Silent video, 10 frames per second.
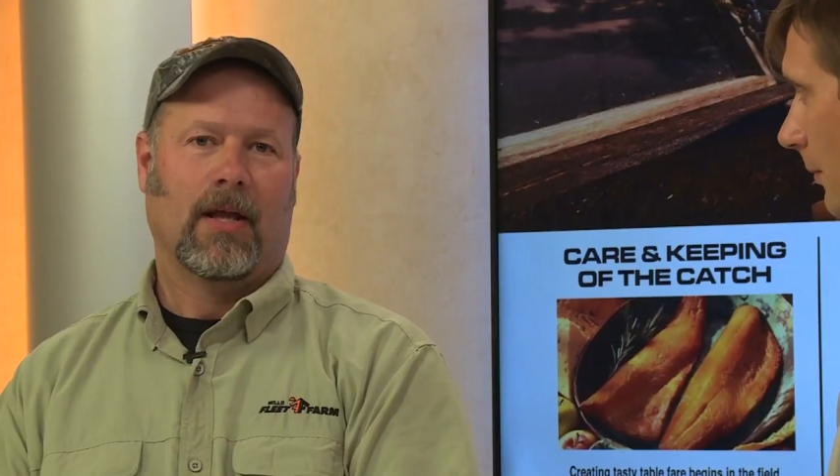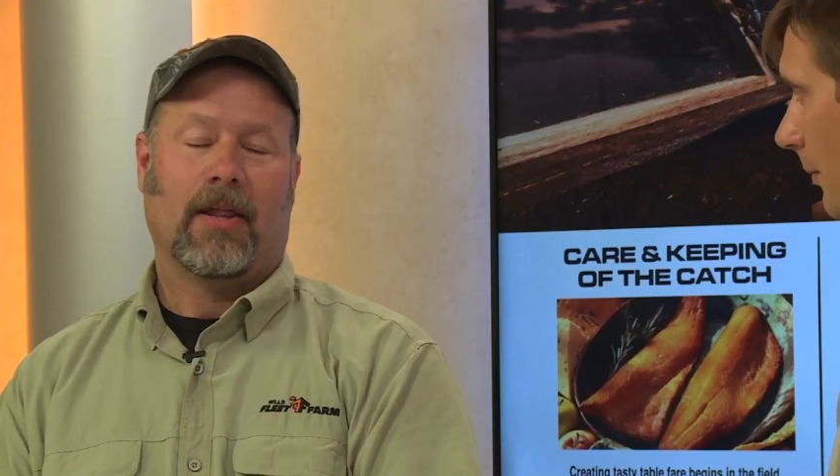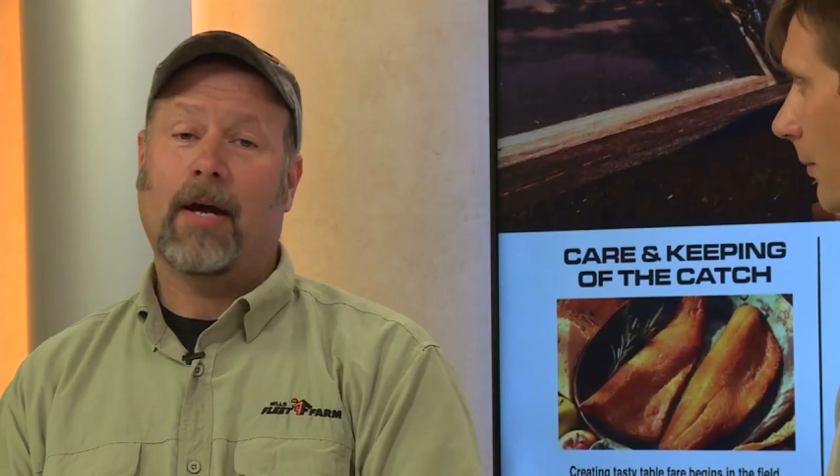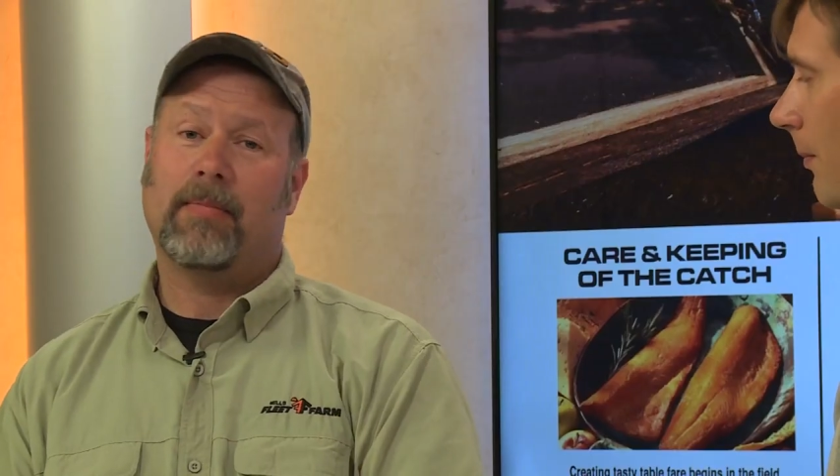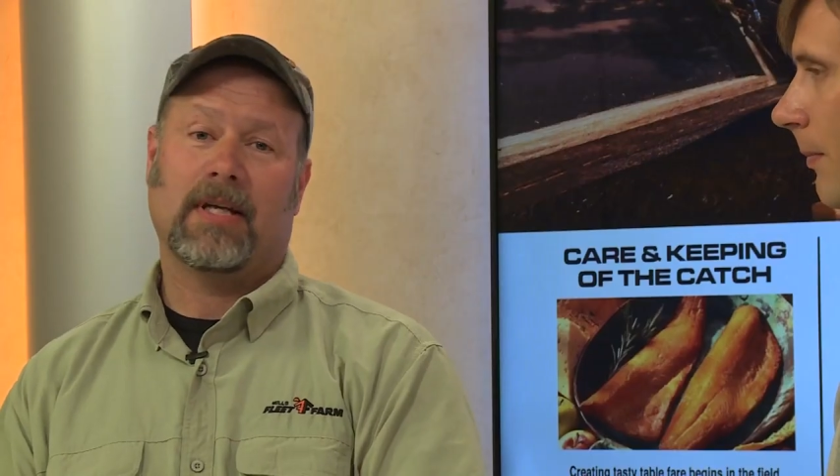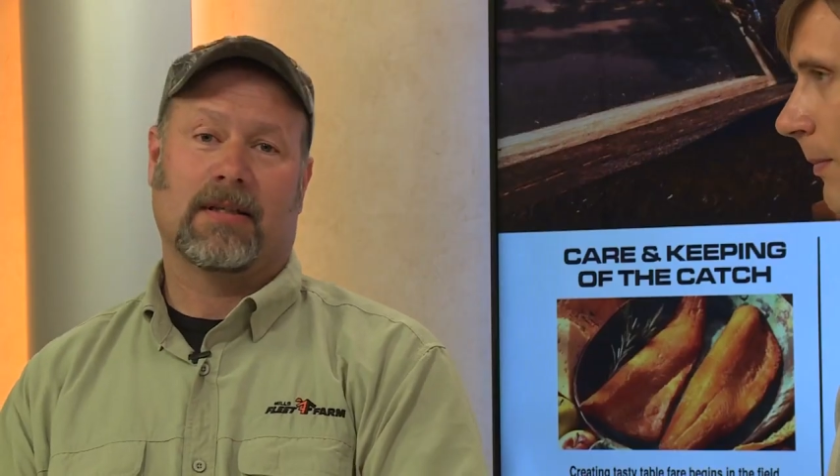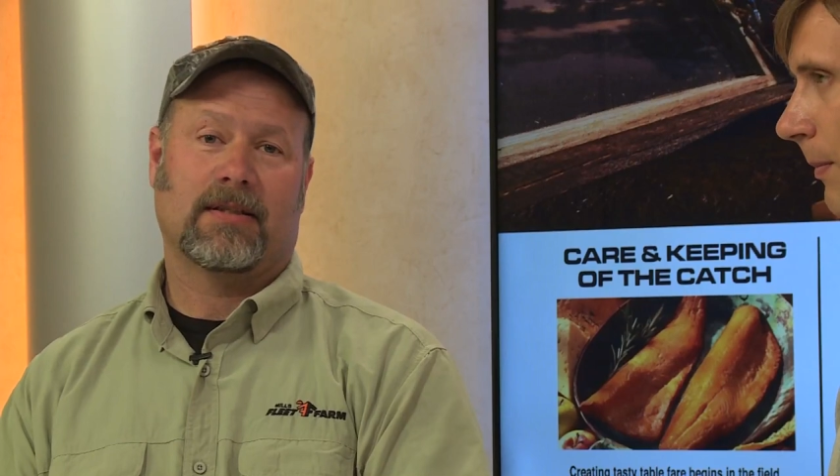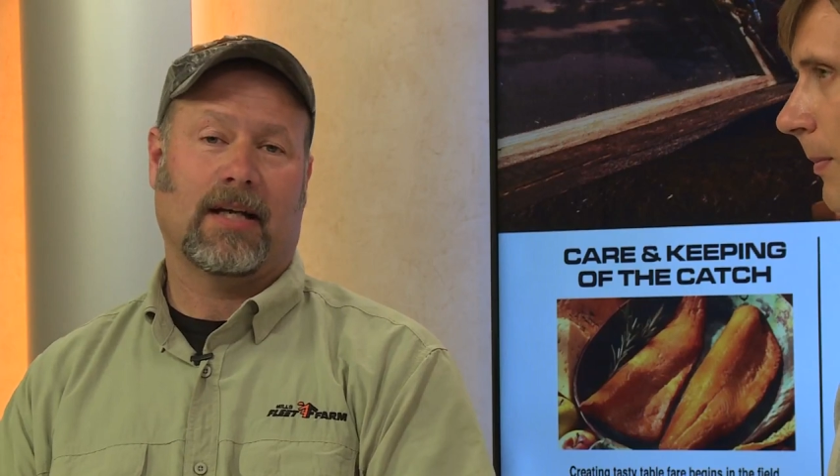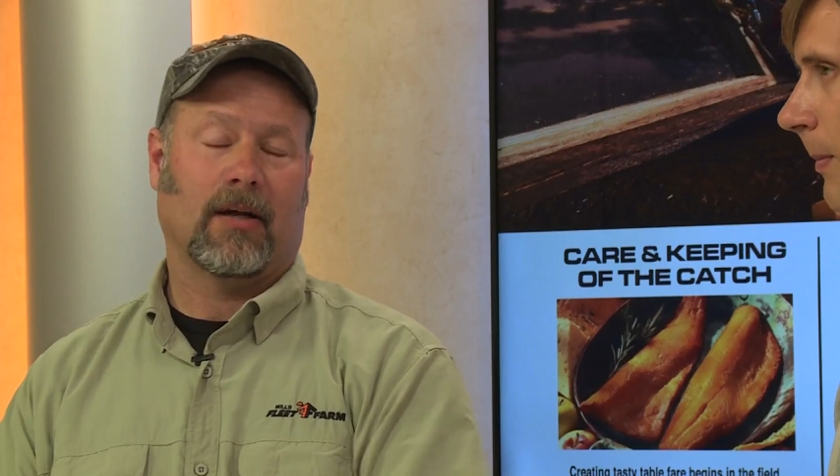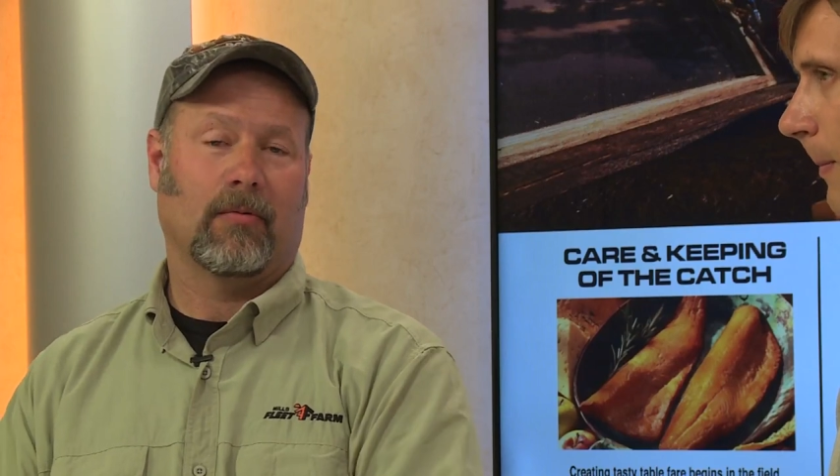that being
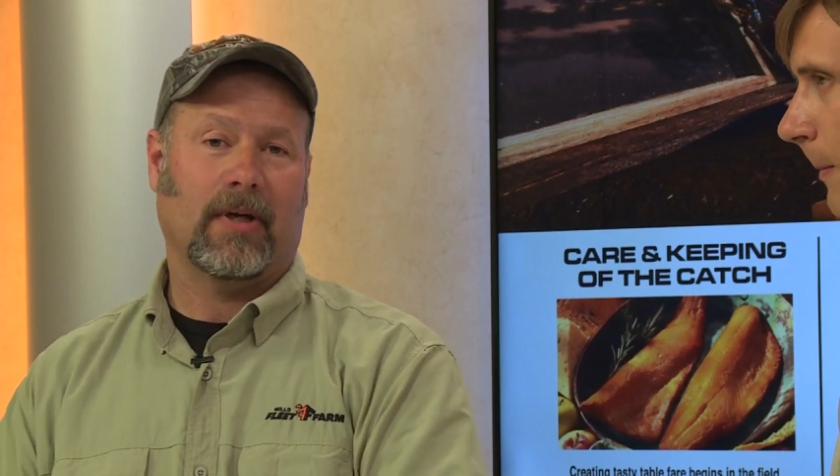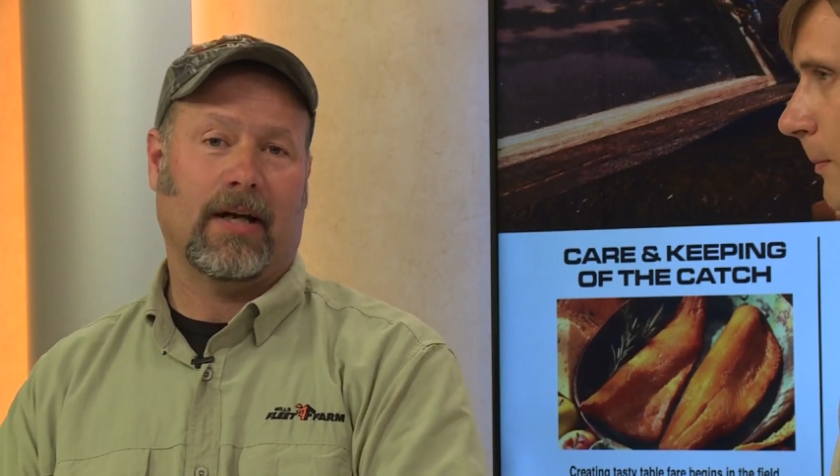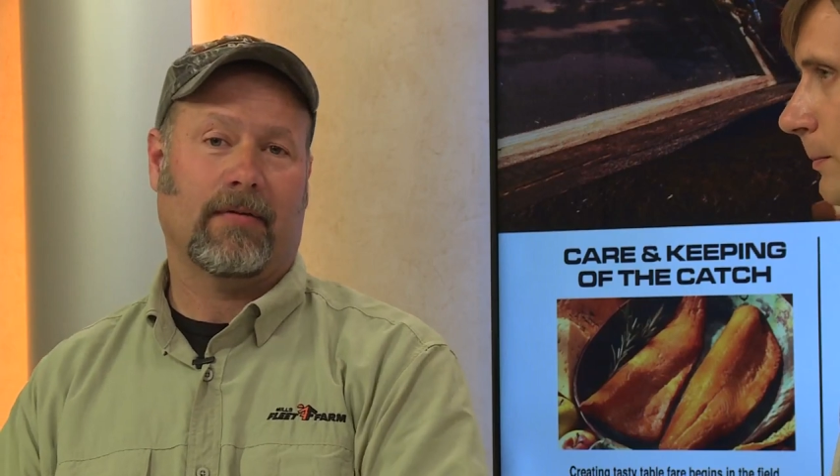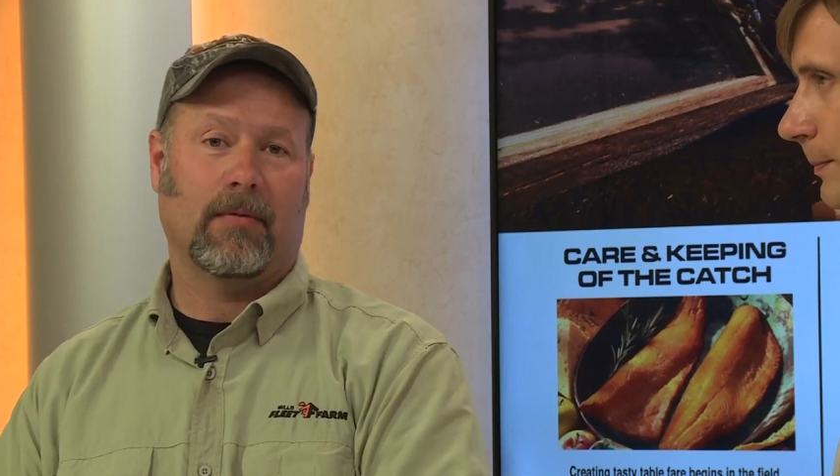said, we have